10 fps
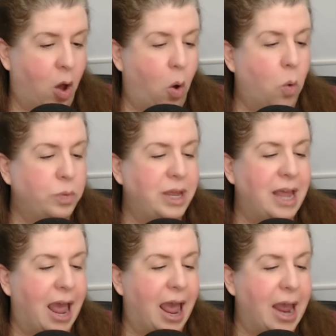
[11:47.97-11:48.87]

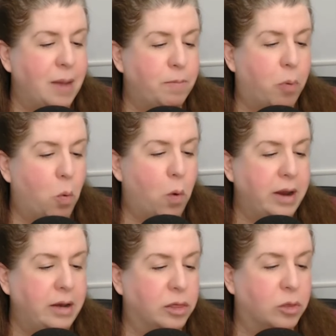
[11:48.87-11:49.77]
Only
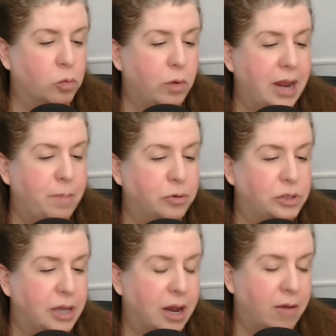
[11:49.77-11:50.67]
8.3%